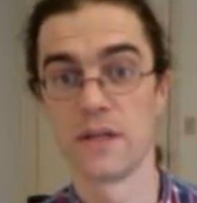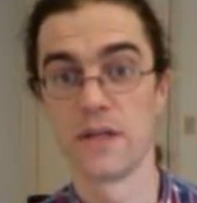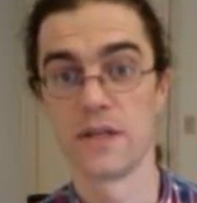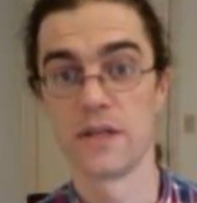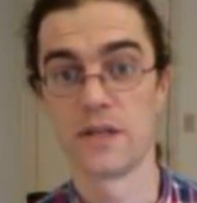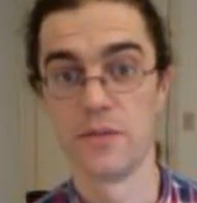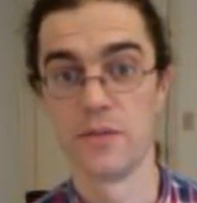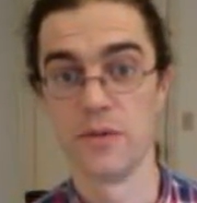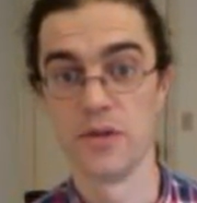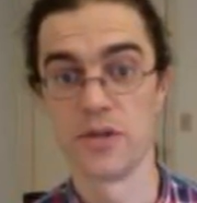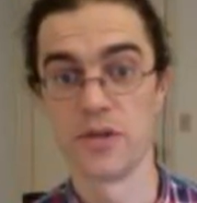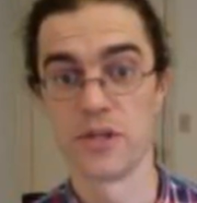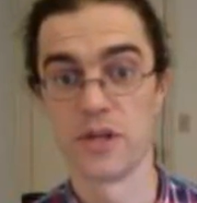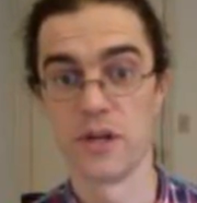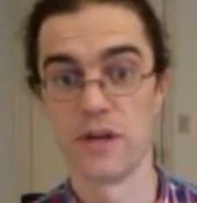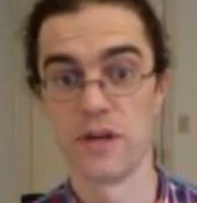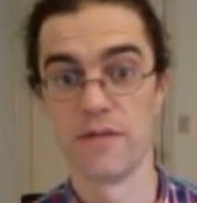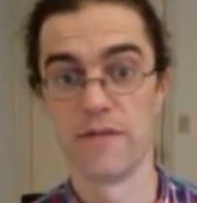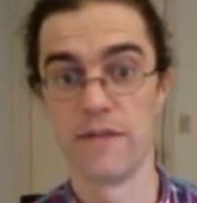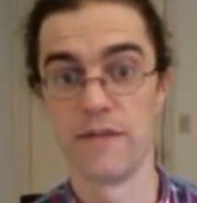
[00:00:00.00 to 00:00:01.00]
distribution
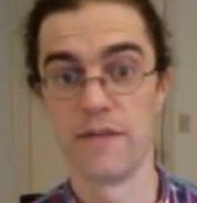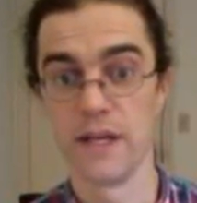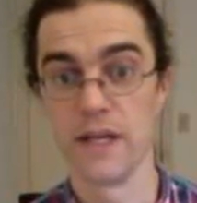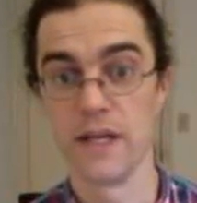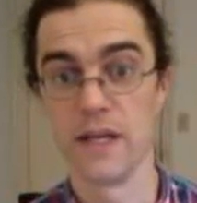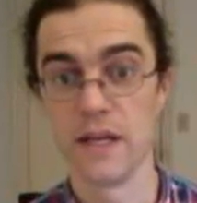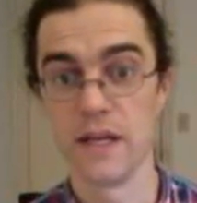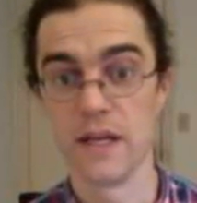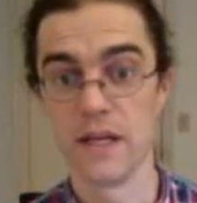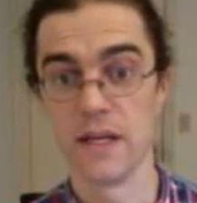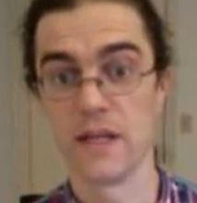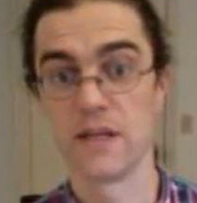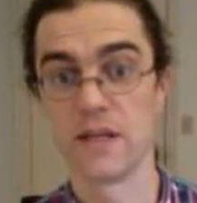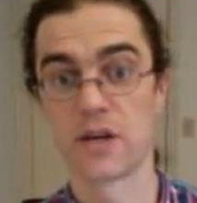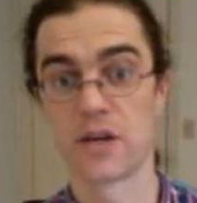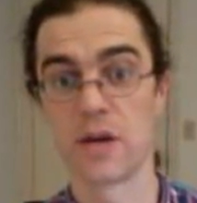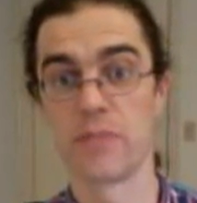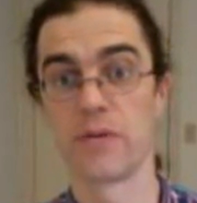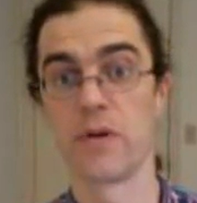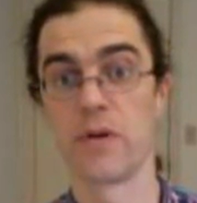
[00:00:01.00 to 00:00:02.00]
of the
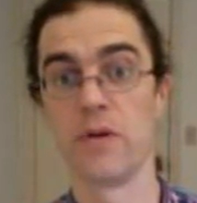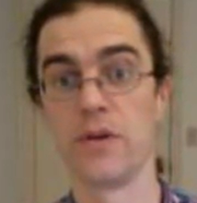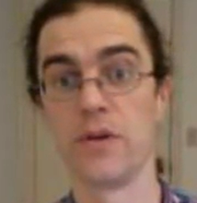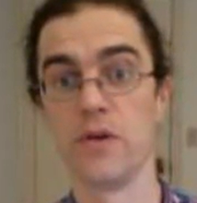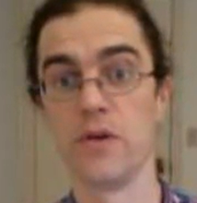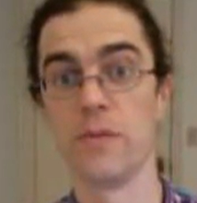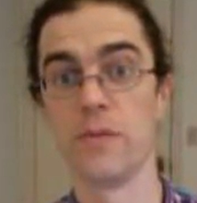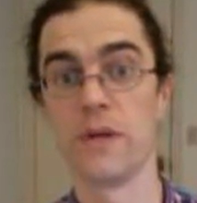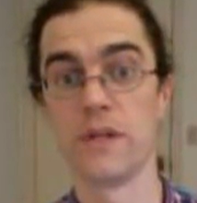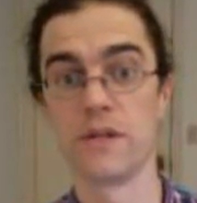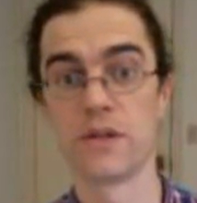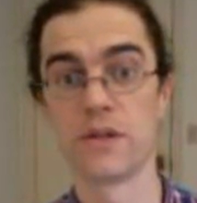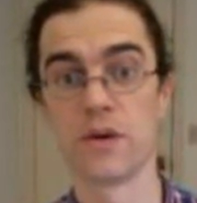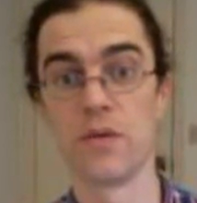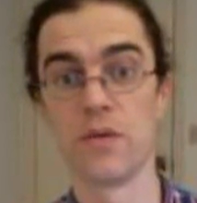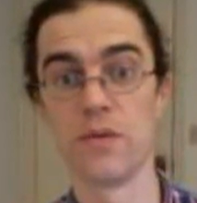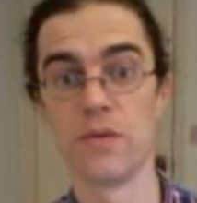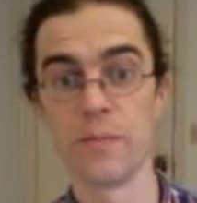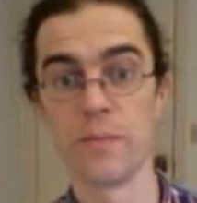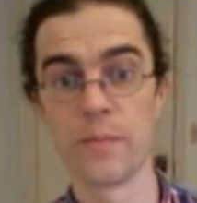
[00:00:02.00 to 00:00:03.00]
tropical humid
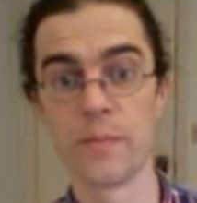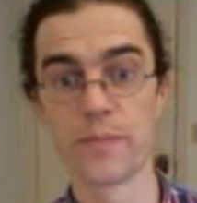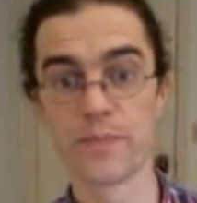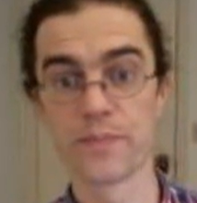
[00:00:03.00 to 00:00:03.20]
zone.